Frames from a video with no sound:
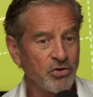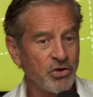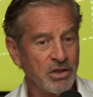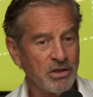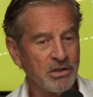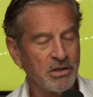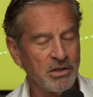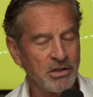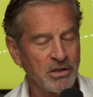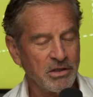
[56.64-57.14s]

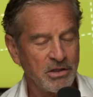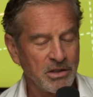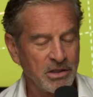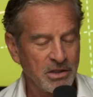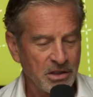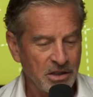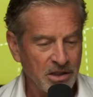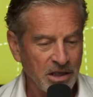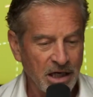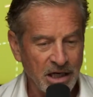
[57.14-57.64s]
got,
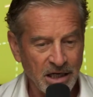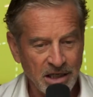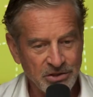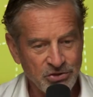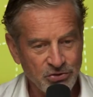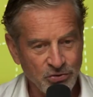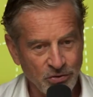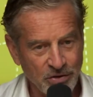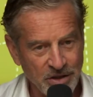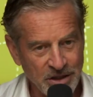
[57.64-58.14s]

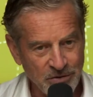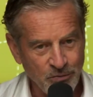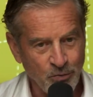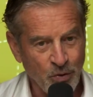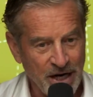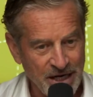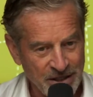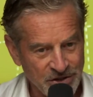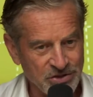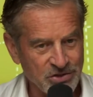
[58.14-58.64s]
unless your
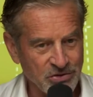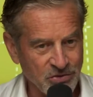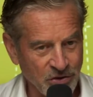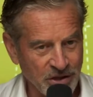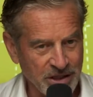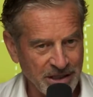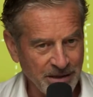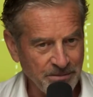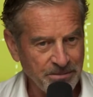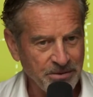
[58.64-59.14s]
wages have
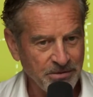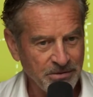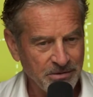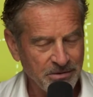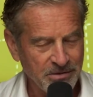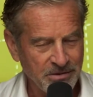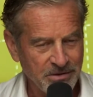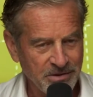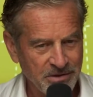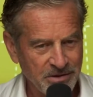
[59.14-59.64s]
gone up
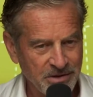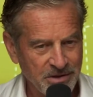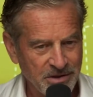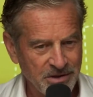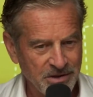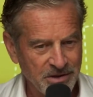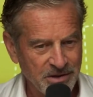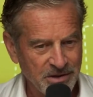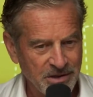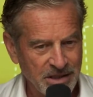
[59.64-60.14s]

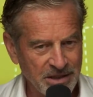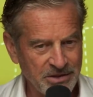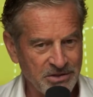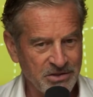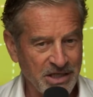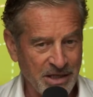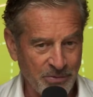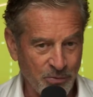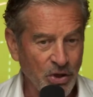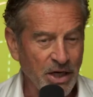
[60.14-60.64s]
at the
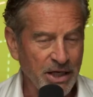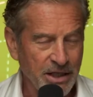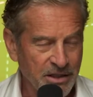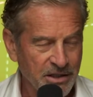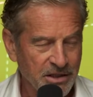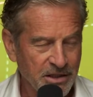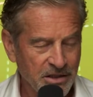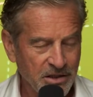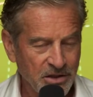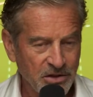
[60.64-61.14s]
same rate